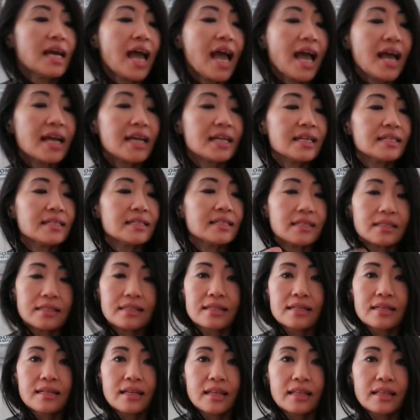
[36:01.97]
And
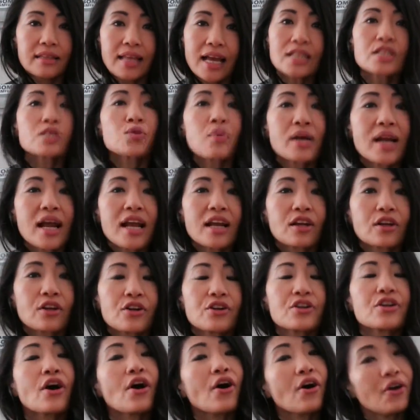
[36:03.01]
that's when I
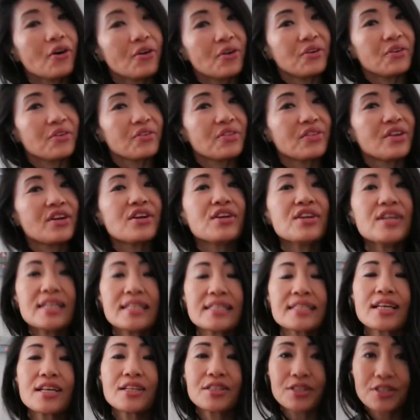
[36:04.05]
learned, oh, there
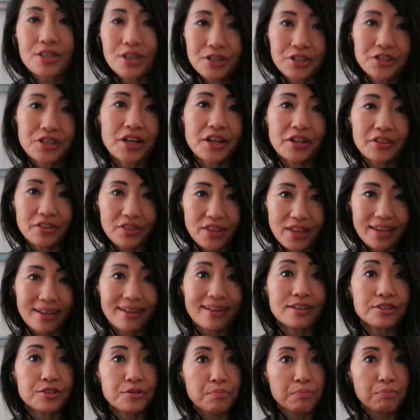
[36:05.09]
is such a thing
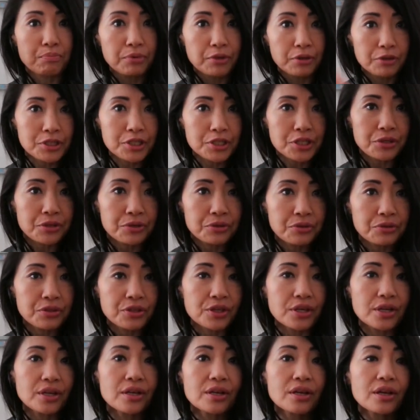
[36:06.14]
as a
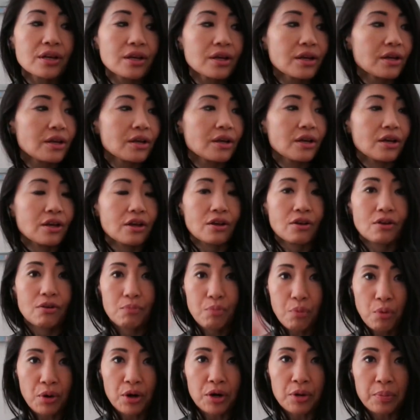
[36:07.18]
Bluetooth
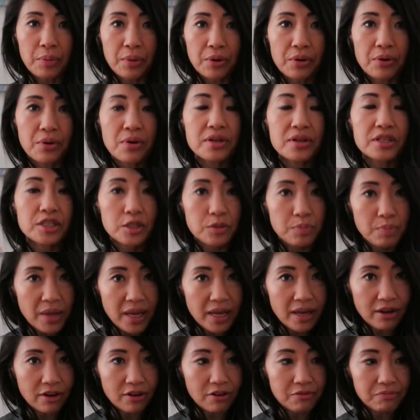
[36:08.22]
portable
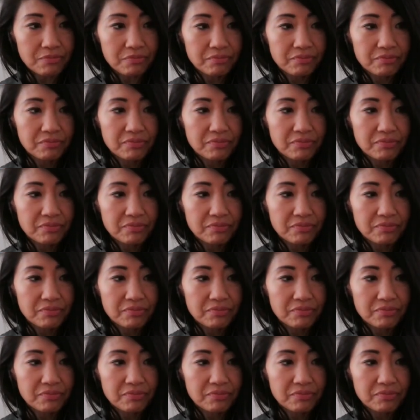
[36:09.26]
speaker.